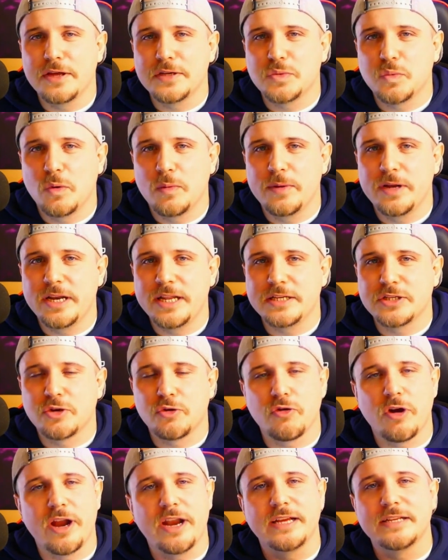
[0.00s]
this woman is
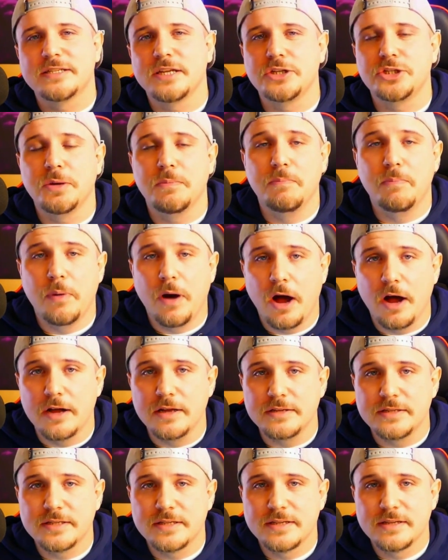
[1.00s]
creating such a
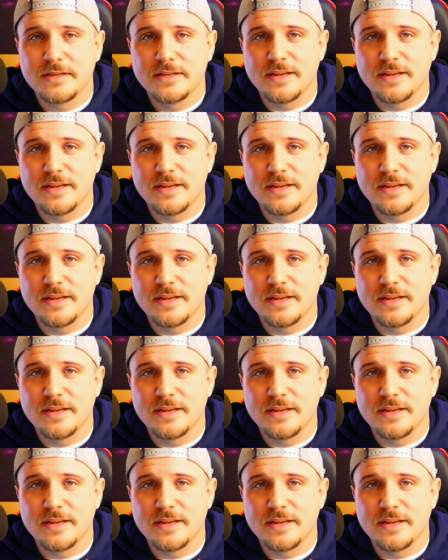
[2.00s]
buzz